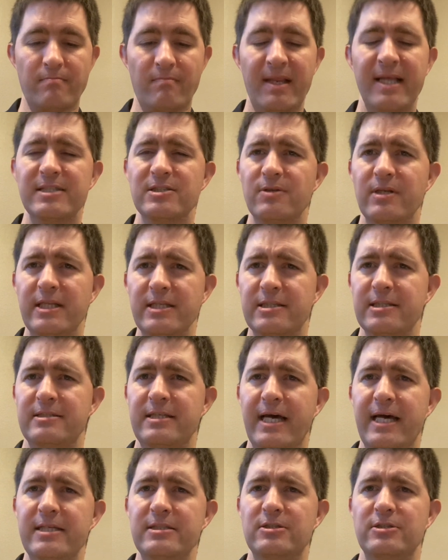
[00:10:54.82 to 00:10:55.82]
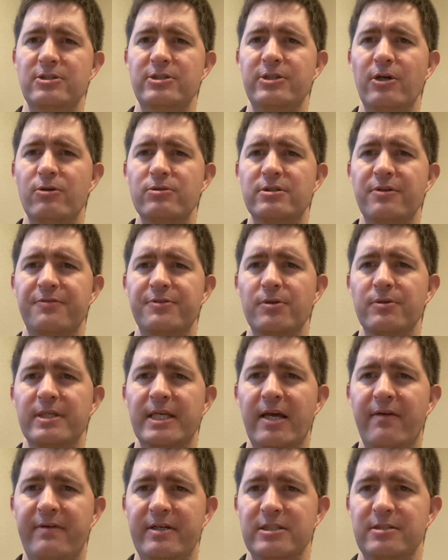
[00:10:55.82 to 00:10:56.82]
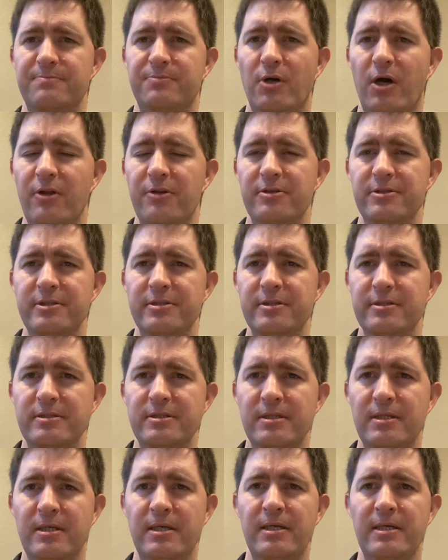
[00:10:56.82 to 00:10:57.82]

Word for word: And so I think the test Joseph's really giving his brothers is,